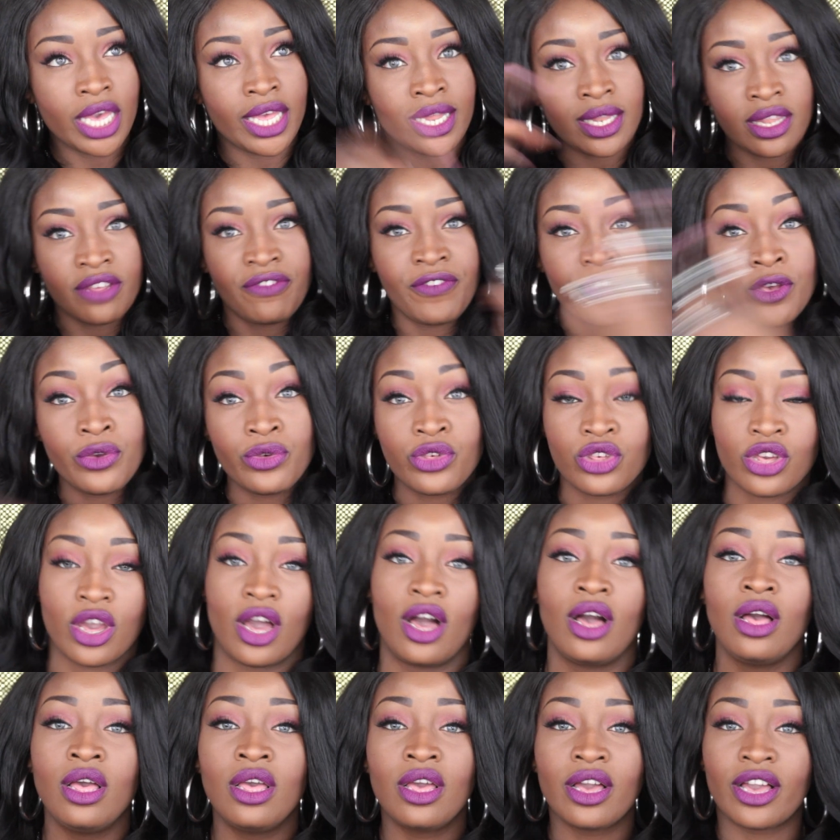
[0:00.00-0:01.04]
in the
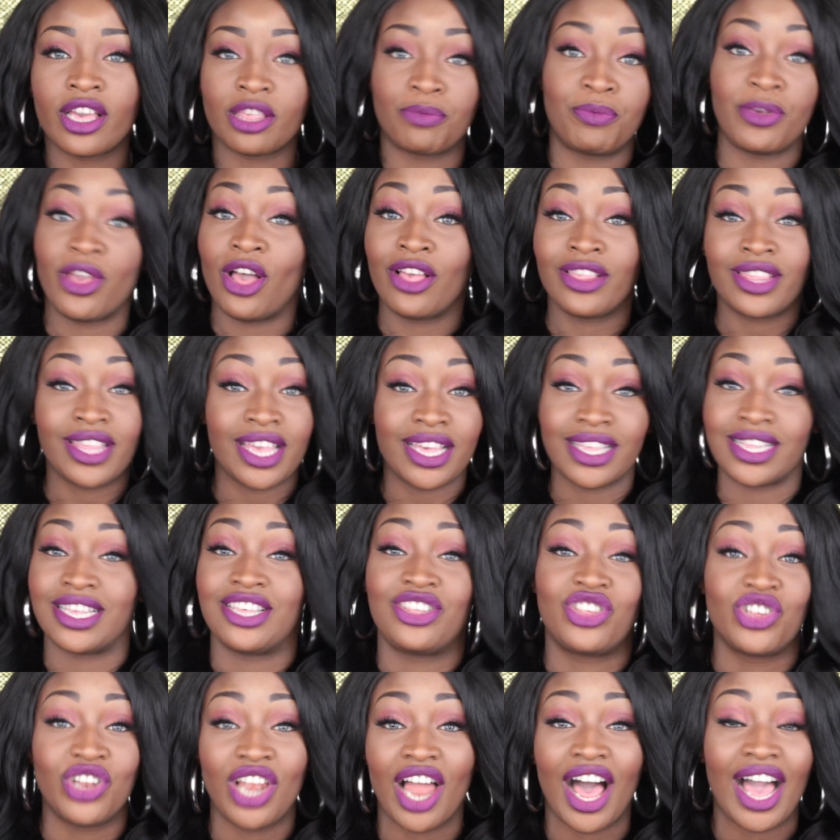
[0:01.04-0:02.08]
future because Beyonce is
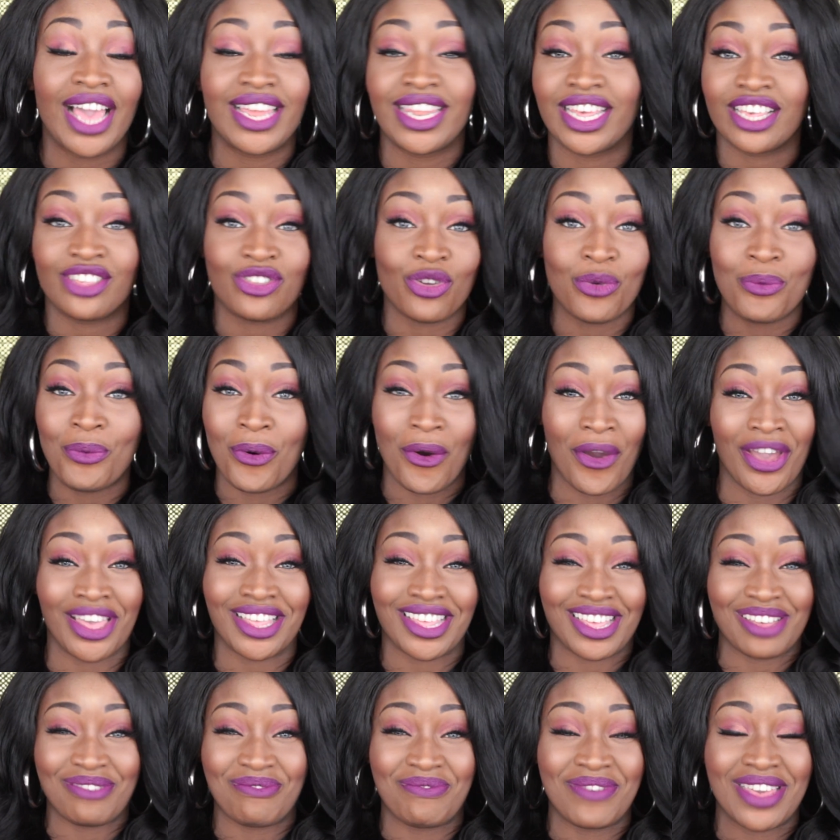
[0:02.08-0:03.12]
in July. There's no
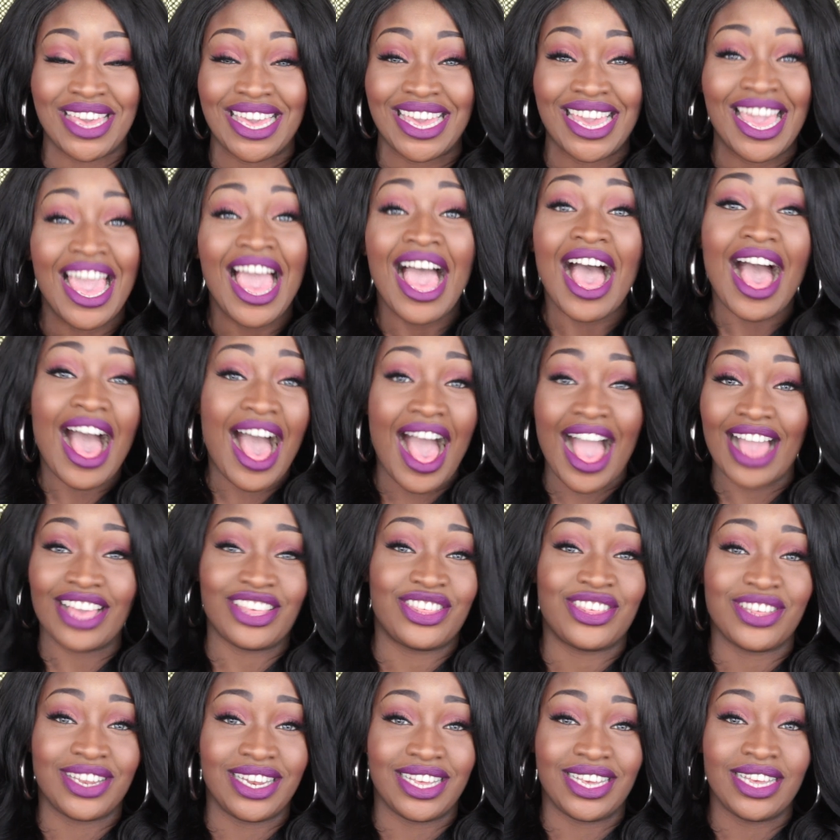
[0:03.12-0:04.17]
point in me
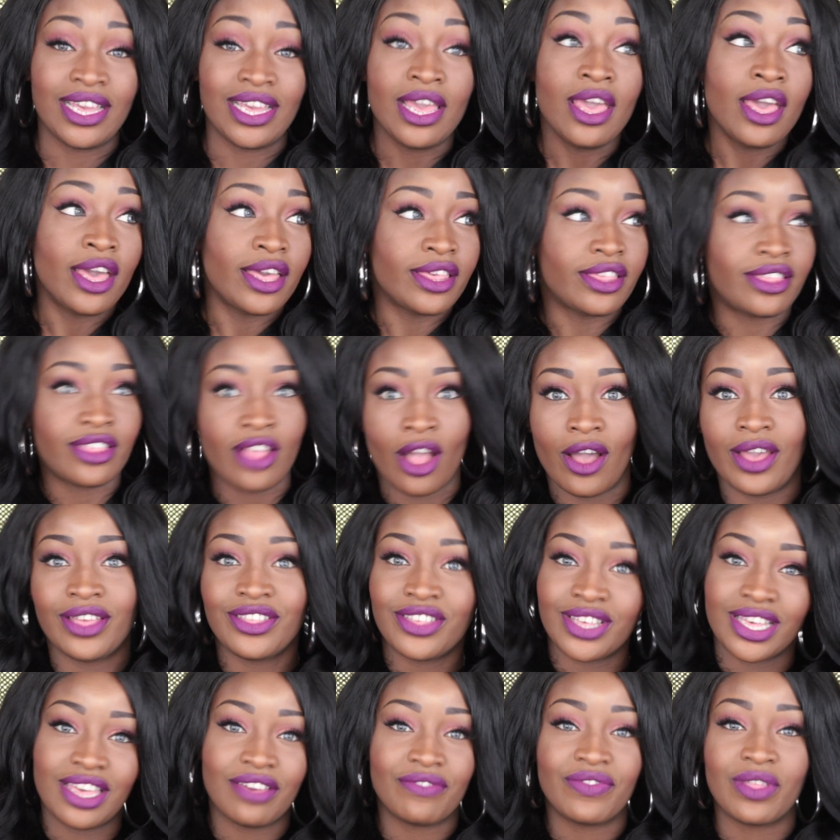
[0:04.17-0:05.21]
actually starting
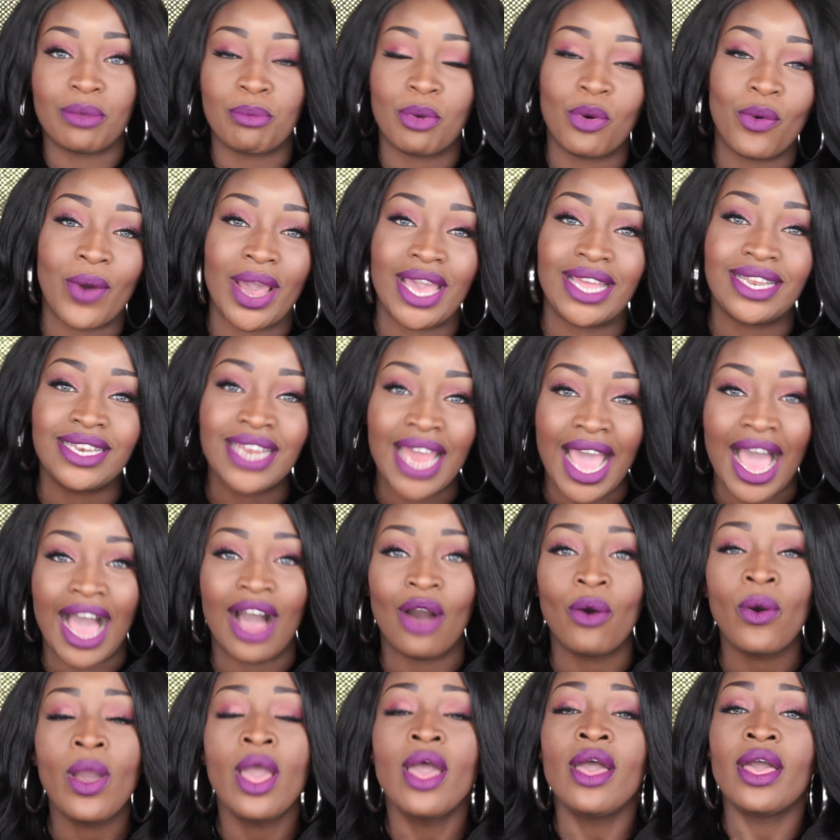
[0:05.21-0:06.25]
to give them away
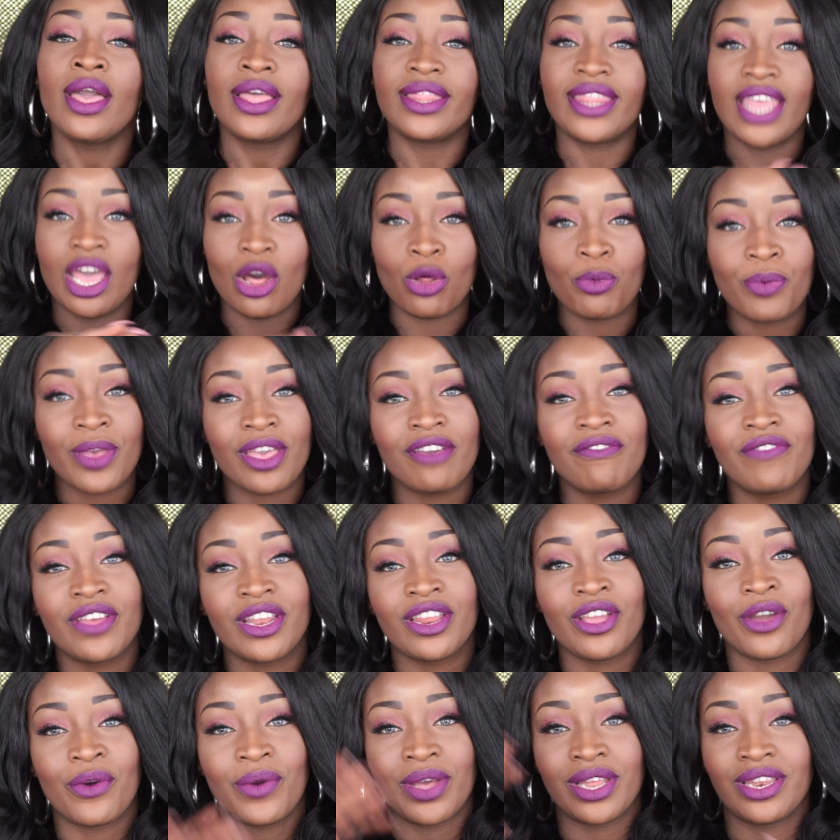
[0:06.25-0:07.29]
now. There'll be a
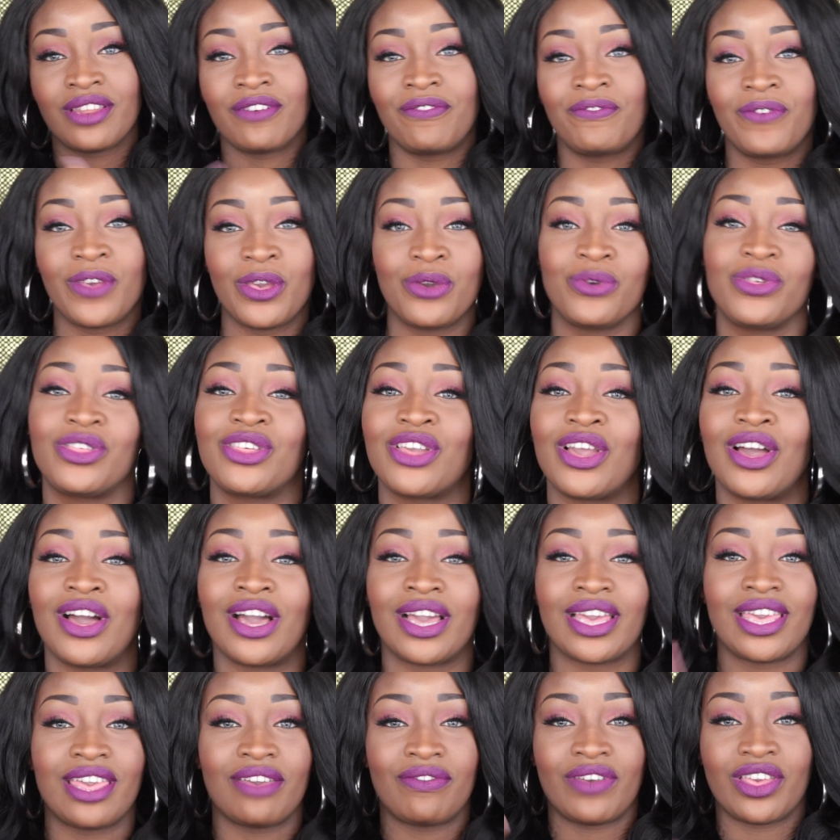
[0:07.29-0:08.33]
video in the
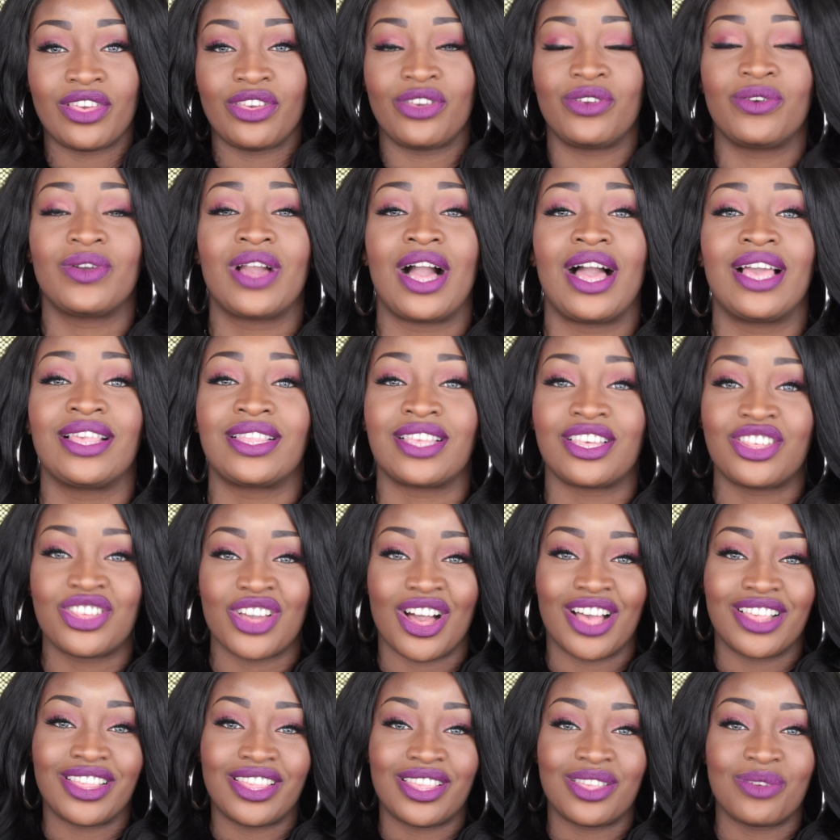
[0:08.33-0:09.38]
future giving you guys a
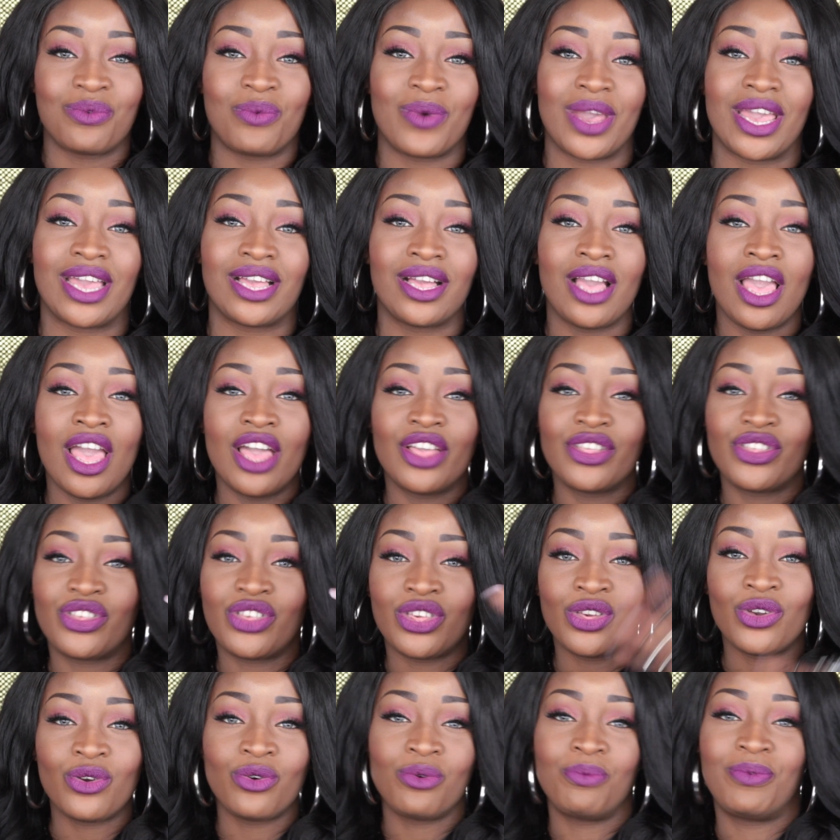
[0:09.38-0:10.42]
chance to win
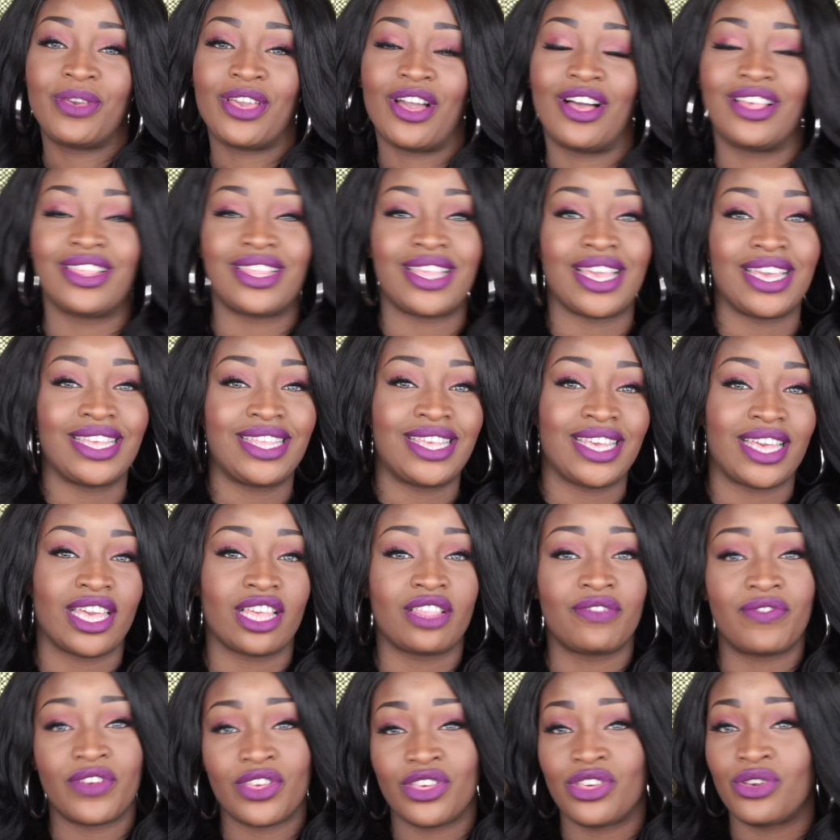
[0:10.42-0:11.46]
2 Beyonce
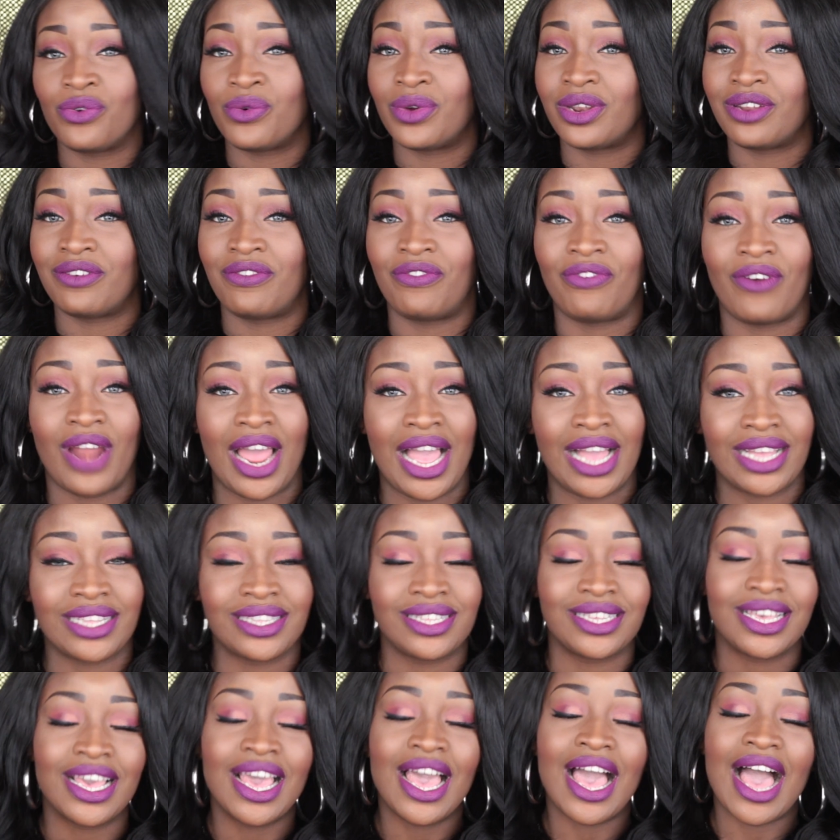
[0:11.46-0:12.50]
tickets for you and a
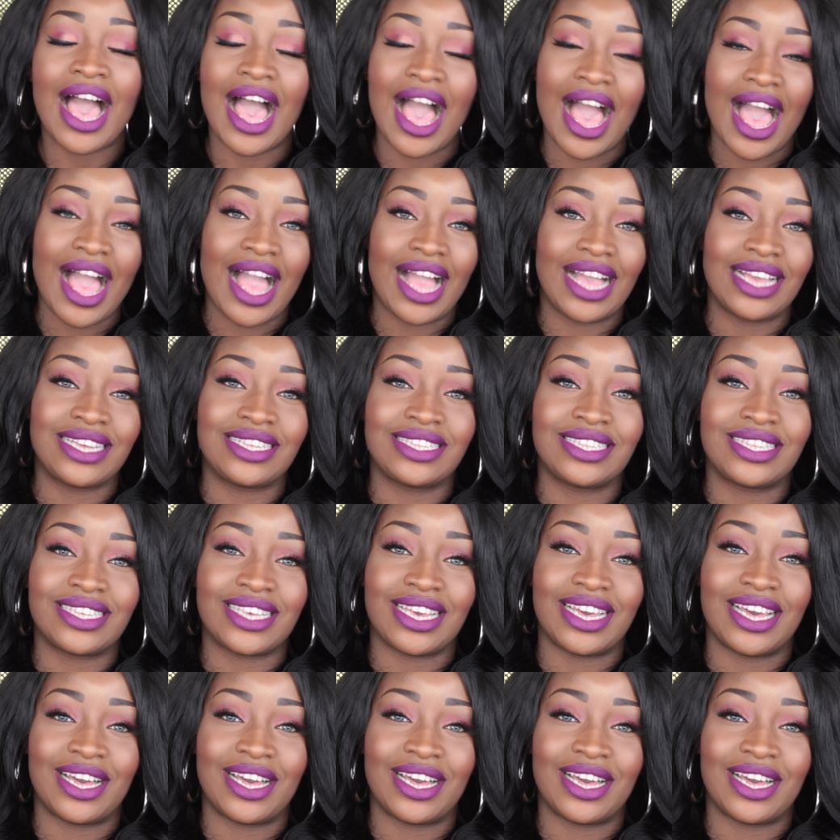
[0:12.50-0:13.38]
friend, and